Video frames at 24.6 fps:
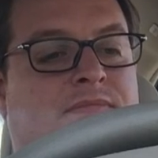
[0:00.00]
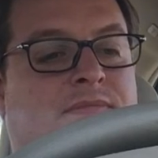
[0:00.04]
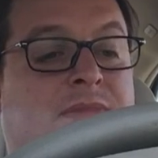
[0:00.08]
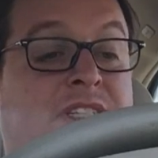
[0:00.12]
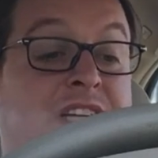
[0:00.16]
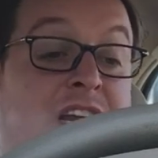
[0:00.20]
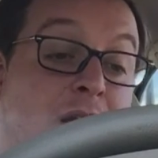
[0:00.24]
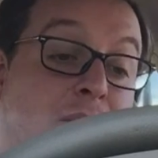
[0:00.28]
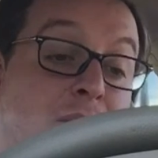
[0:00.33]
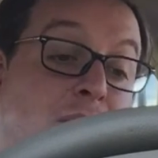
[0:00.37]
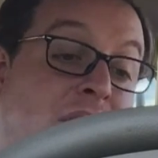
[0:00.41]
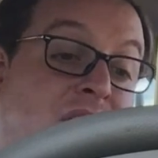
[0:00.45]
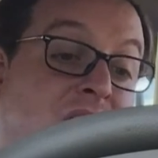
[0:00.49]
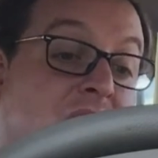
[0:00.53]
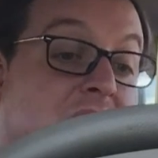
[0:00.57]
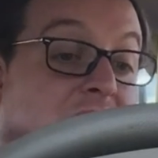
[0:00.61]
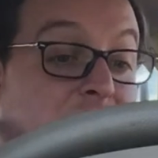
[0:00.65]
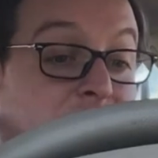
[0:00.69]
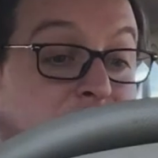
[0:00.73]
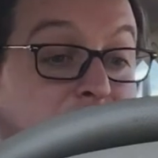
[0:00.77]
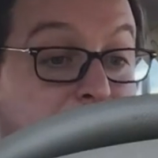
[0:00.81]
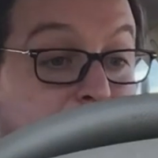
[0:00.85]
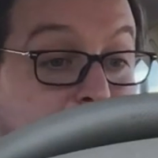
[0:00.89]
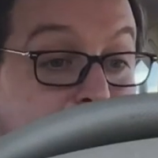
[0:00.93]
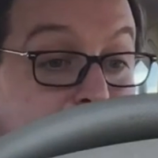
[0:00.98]
It's going to be tough,
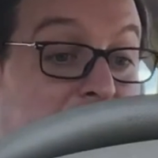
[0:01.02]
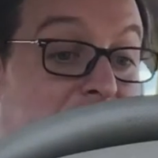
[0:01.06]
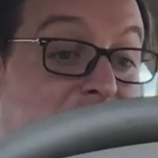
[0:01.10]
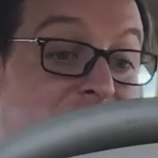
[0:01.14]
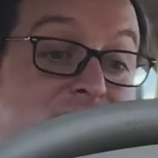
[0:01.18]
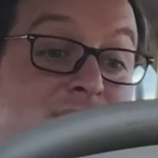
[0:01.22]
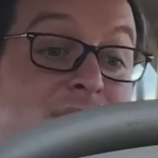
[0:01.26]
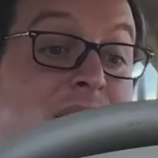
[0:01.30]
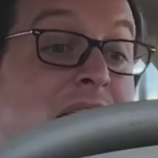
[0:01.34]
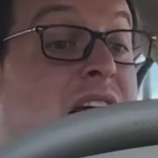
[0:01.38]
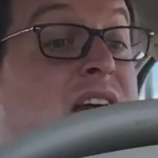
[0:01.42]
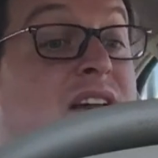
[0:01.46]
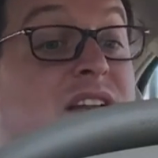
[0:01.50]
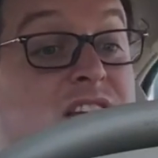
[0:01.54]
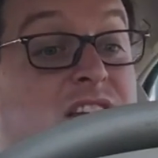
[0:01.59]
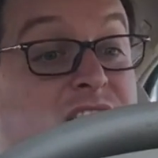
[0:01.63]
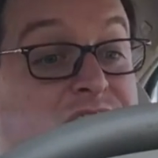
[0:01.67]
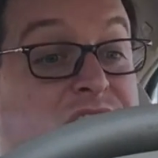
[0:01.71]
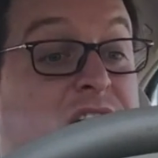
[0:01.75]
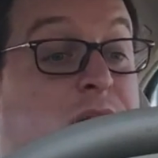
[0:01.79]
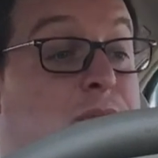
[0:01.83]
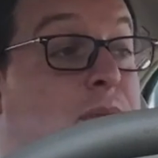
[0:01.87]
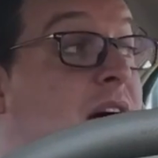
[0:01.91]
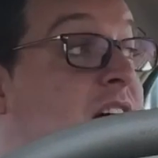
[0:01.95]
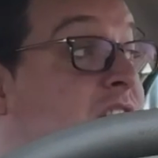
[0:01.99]
but this
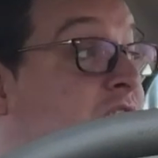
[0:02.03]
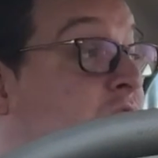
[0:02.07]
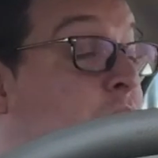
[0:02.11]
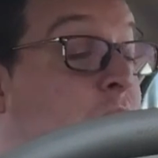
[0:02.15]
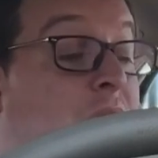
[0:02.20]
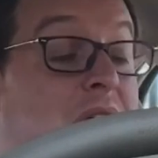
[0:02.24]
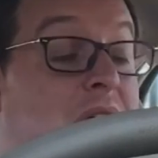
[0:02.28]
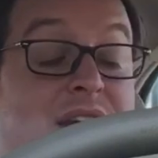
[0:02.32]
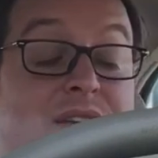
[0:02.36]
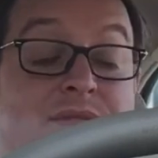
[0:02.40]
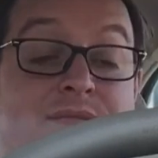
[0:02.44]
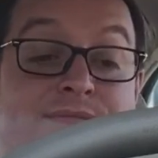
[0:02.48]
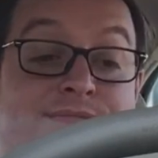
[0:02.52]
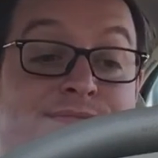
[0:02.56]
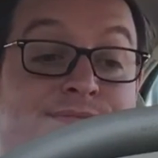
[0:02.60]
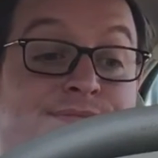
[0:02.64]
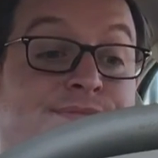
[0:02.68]
is a must win.